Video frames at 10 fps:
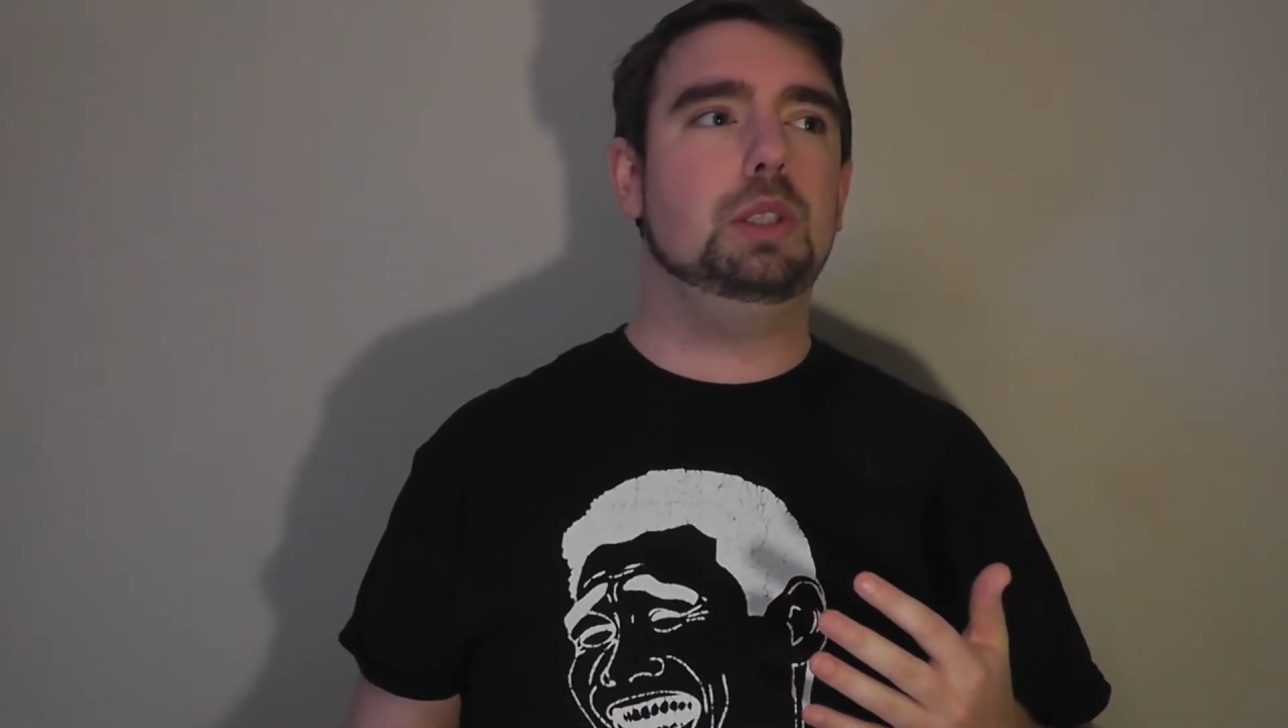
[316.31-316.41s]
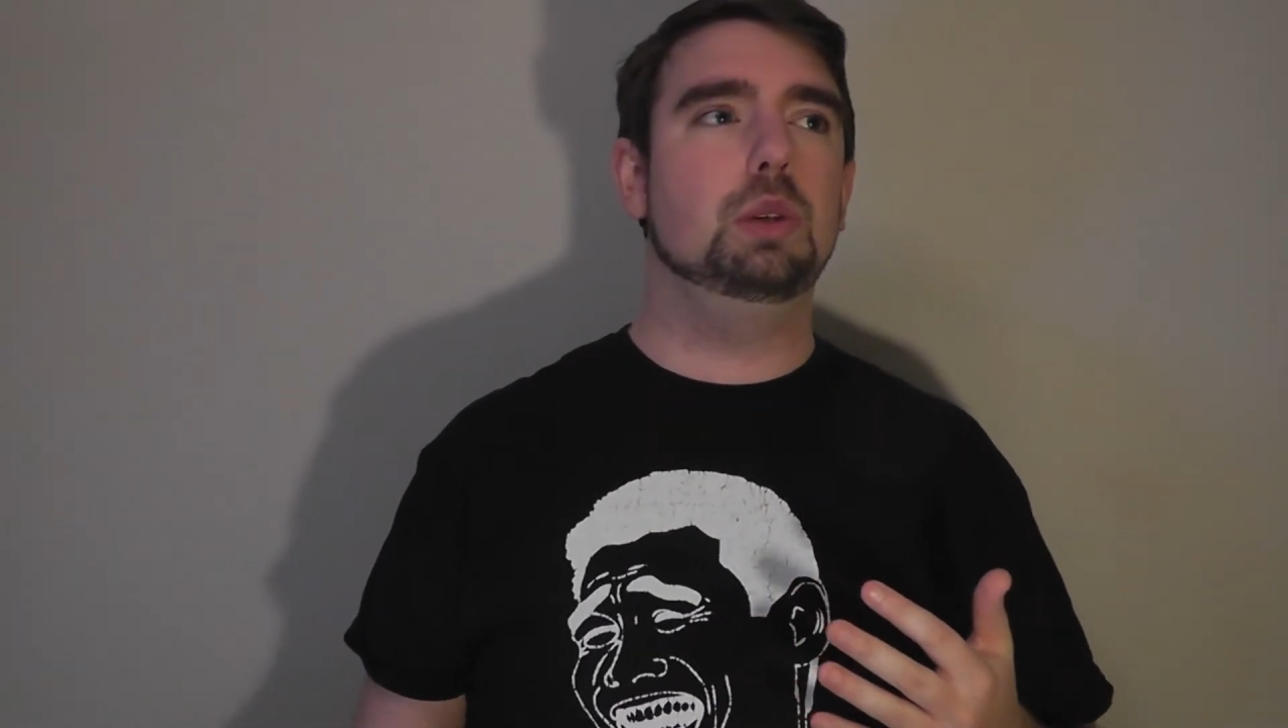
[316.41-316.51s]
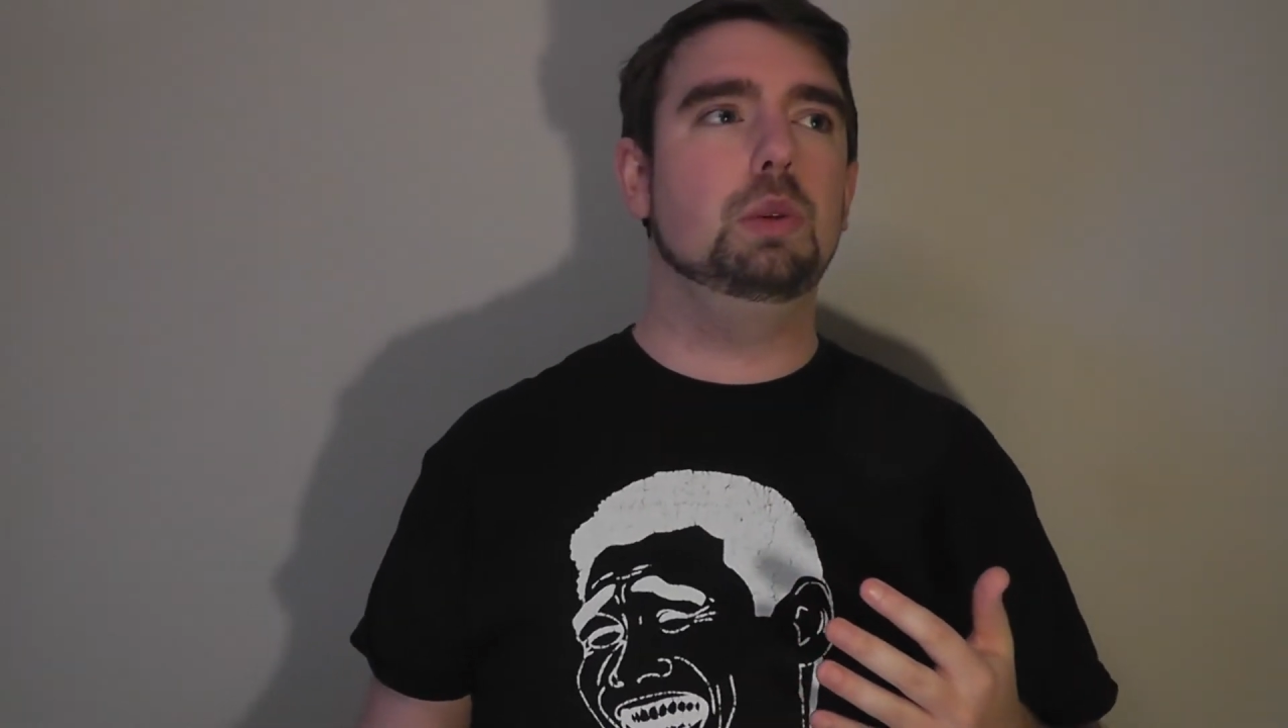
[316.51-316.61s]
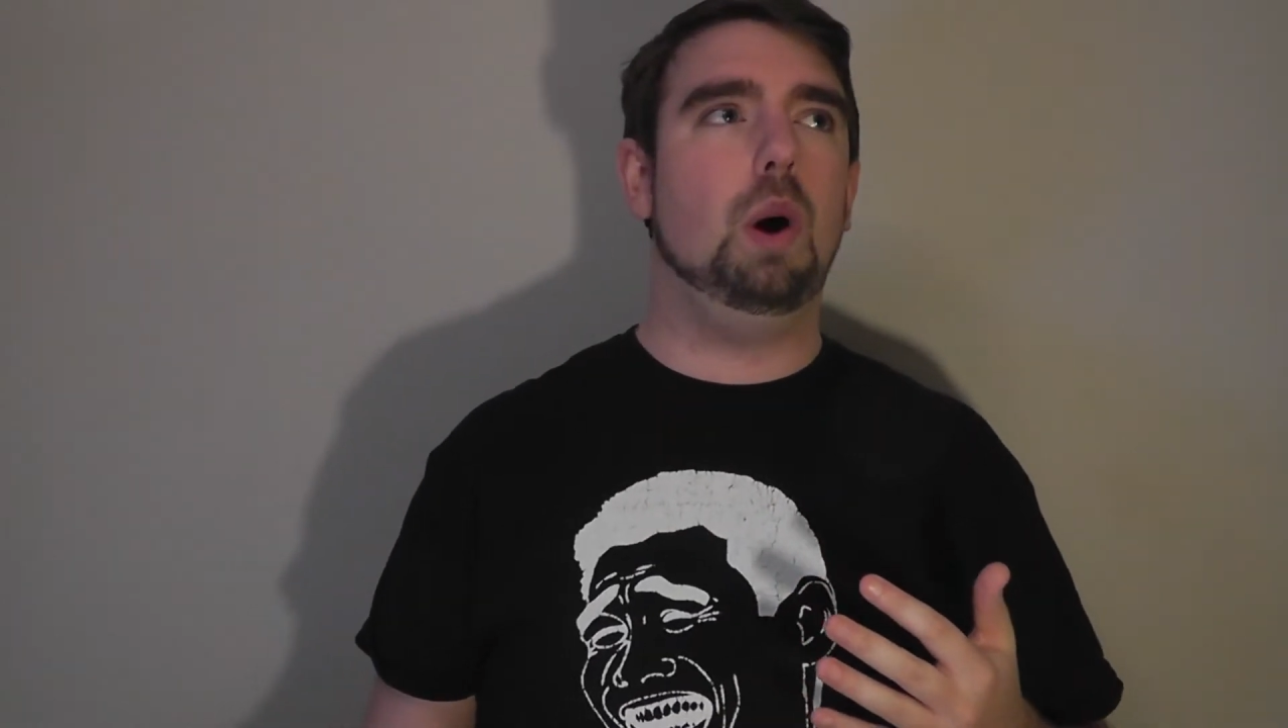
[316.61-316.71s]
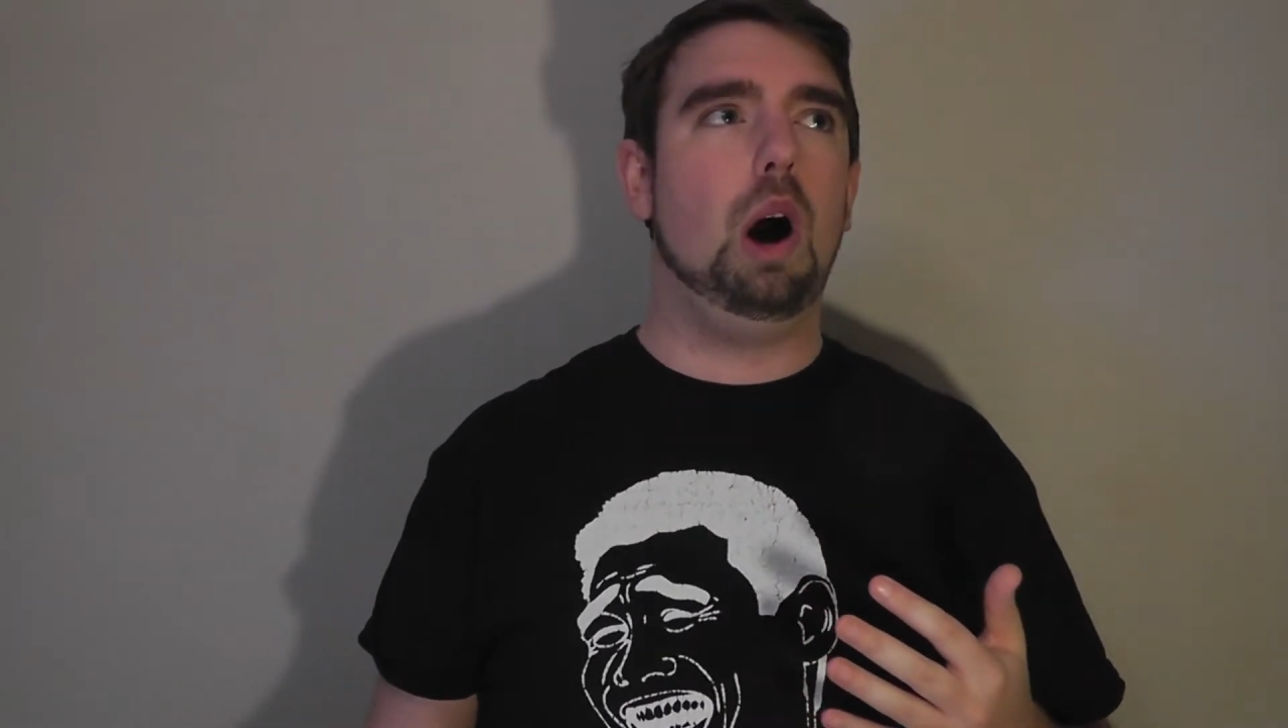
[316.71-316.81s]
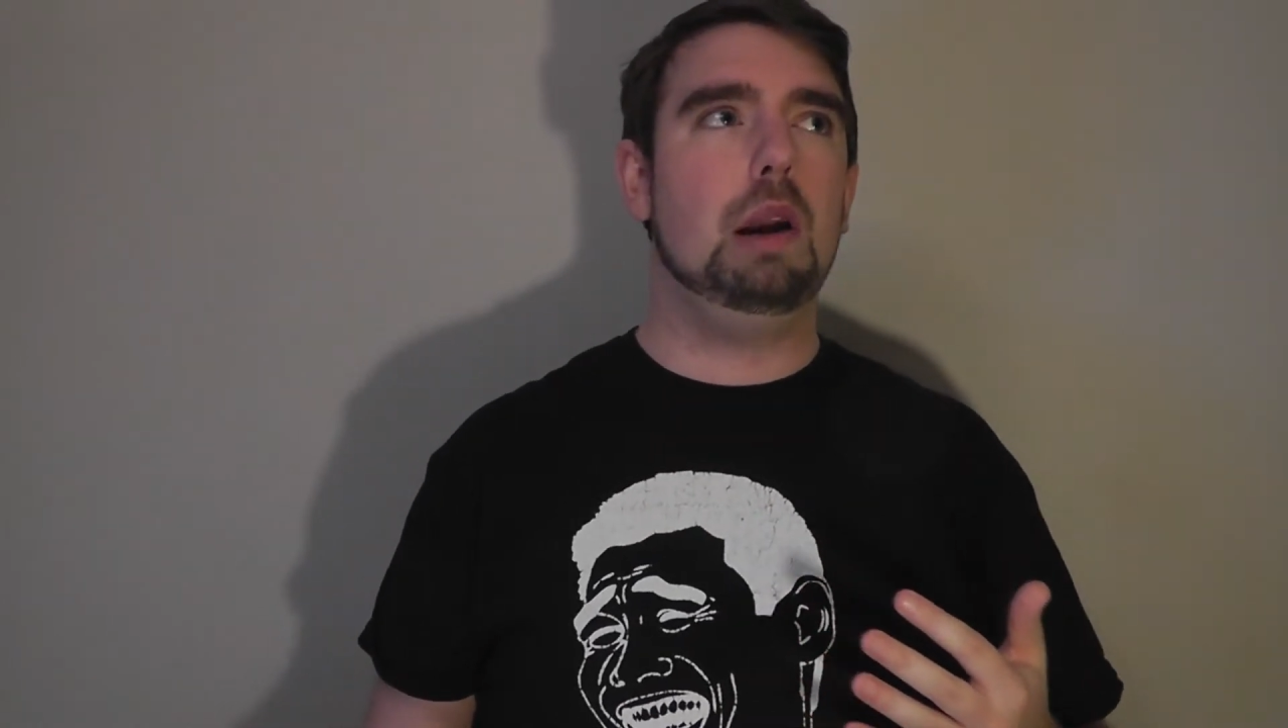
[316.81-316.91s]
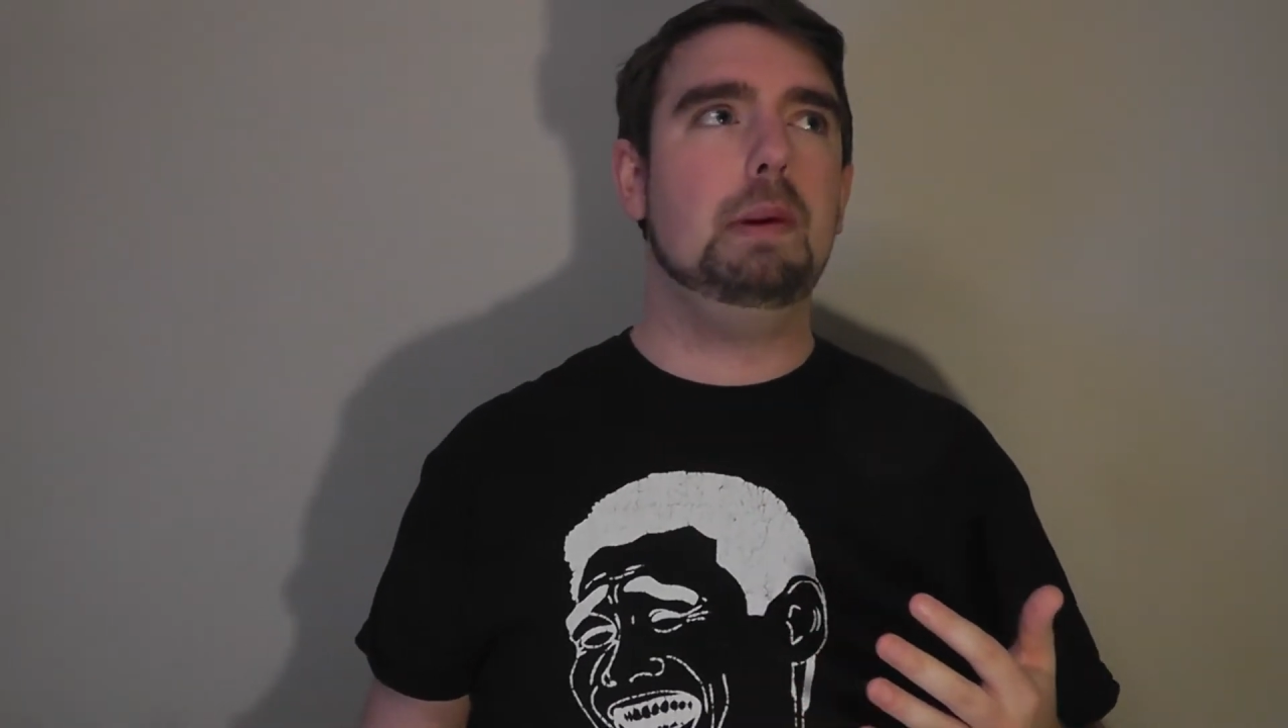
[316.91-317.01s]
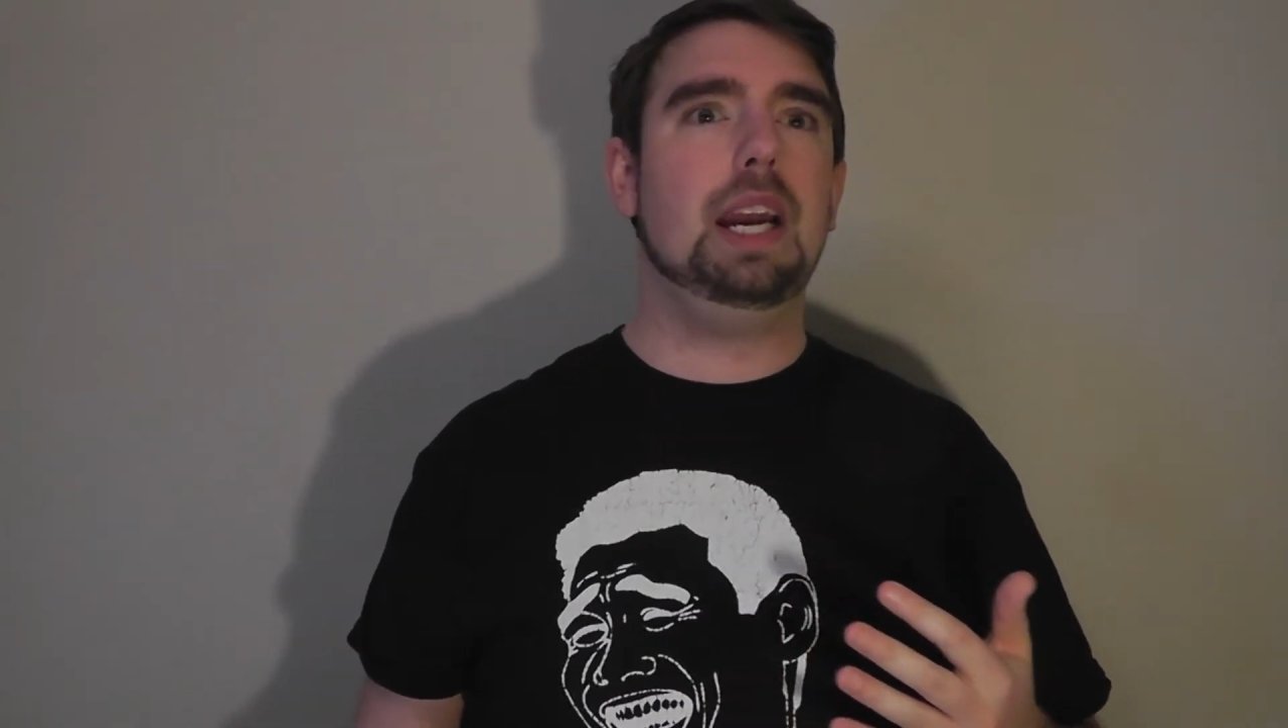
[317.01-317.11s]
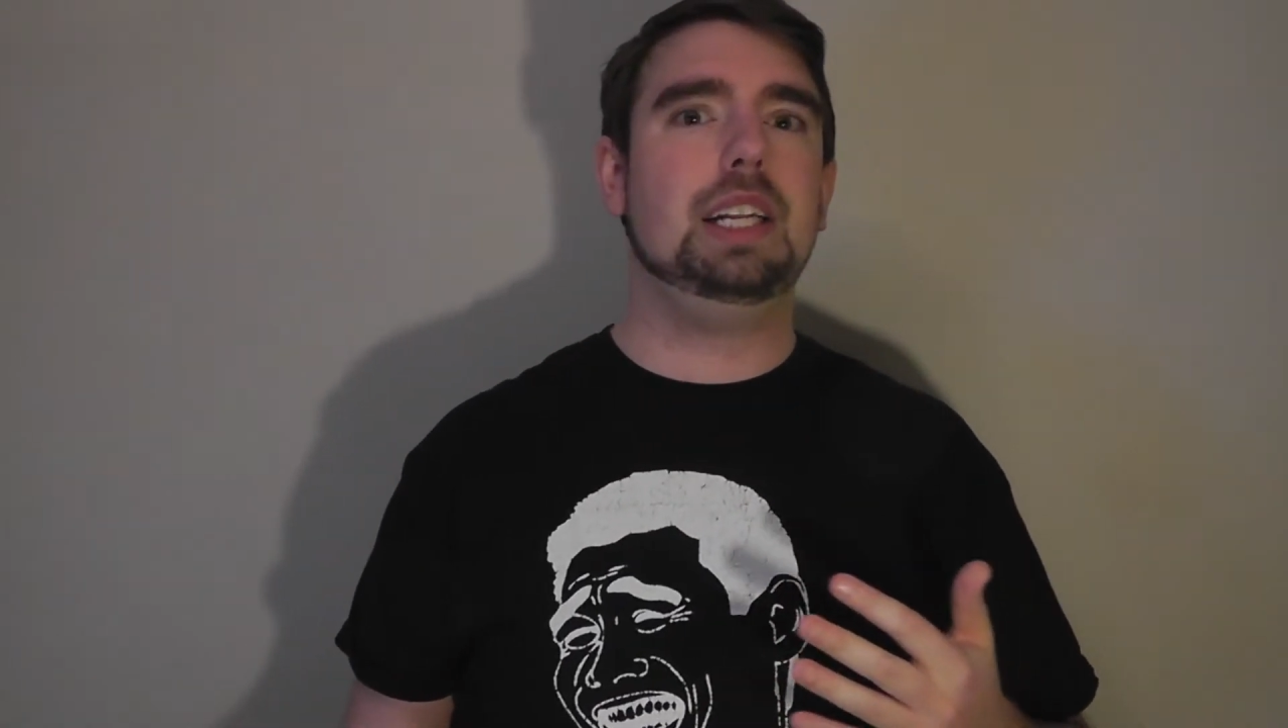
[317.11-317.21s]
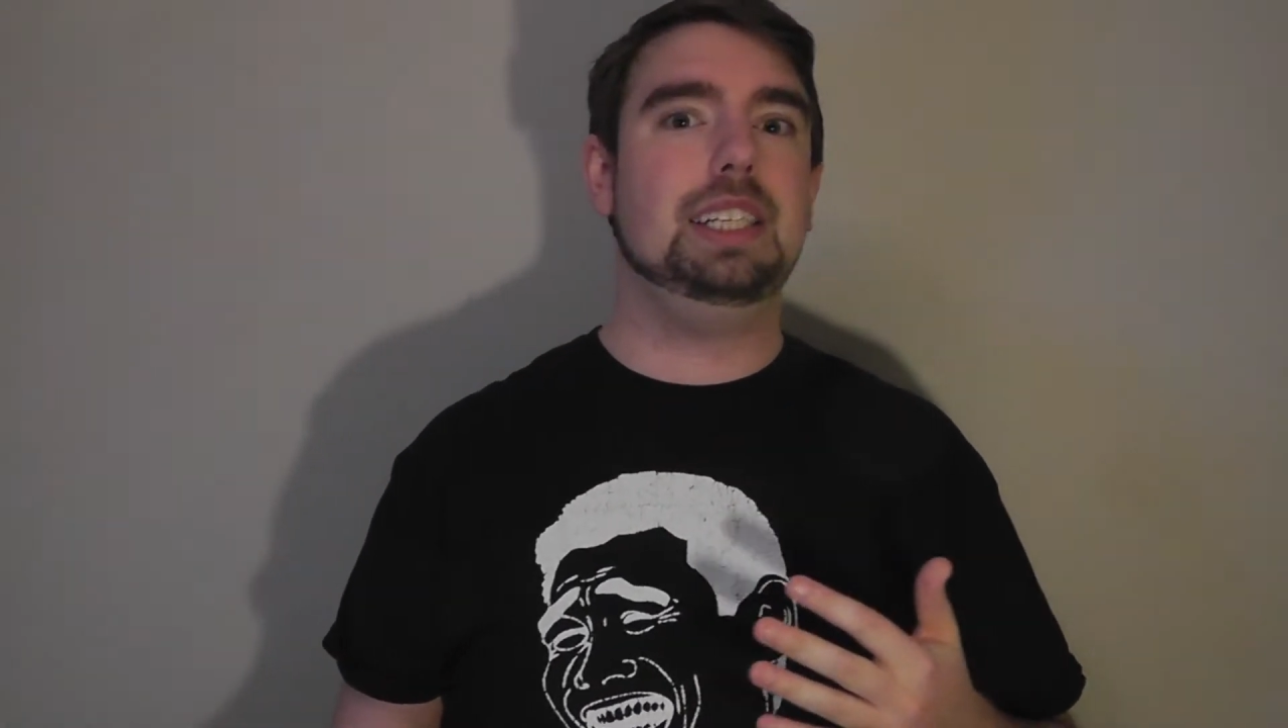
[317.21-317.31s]
to
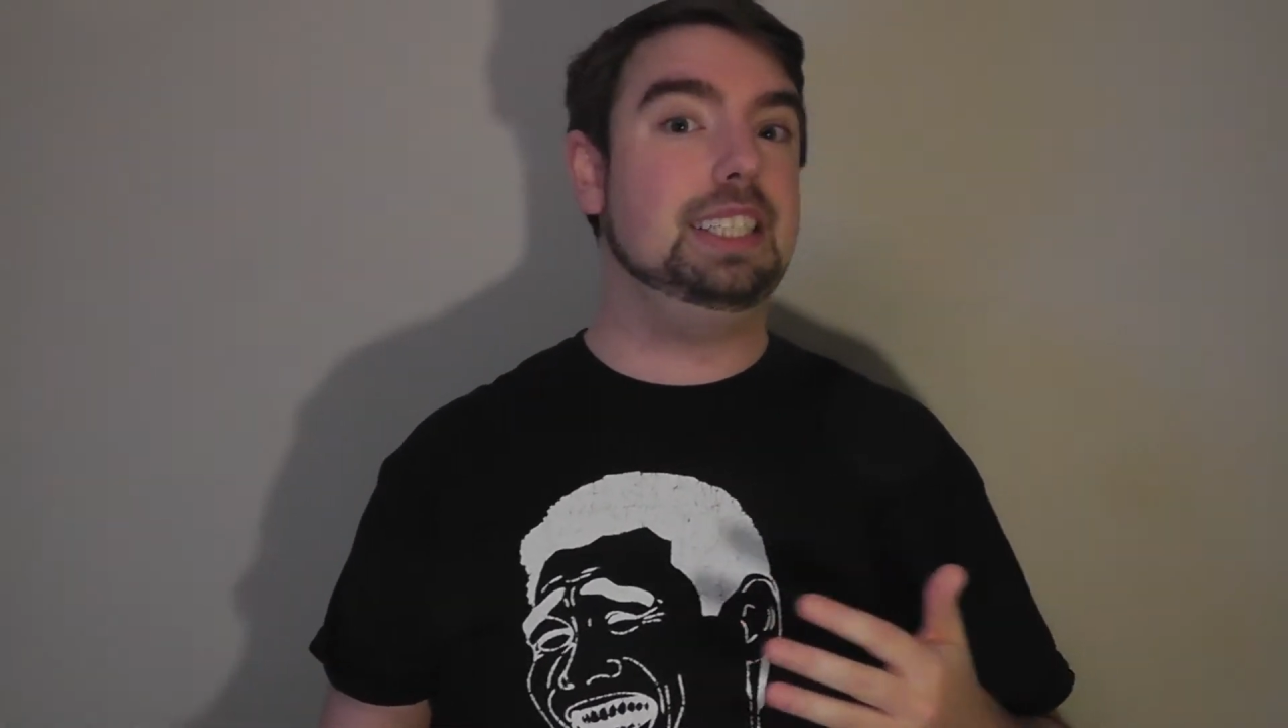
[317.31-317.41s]
automatically